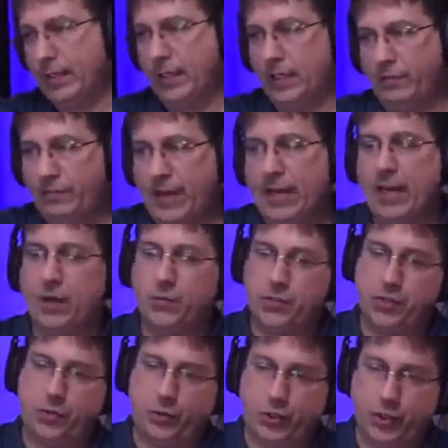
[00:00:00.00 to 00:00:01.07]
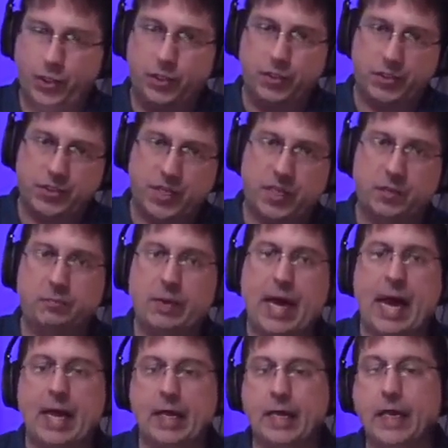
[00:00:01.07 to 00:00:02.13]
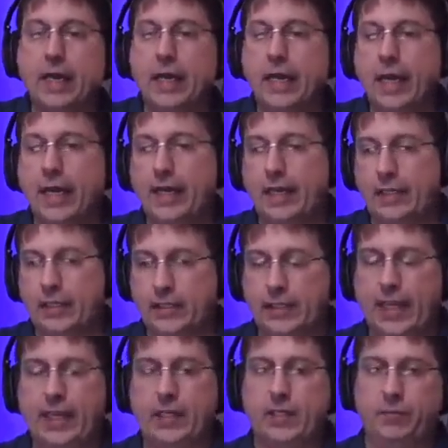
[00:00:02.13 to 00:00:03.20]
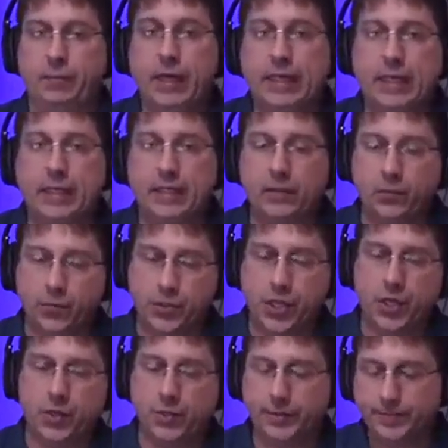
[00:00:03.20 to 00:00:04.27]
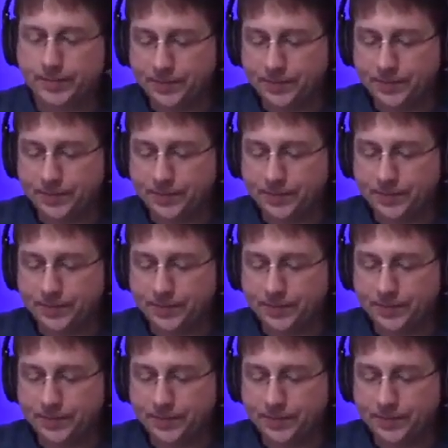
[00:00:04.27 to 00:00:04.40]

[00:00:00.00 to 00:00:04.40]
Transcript: and then to find out it was no good and send it back and then collect the money that was owed.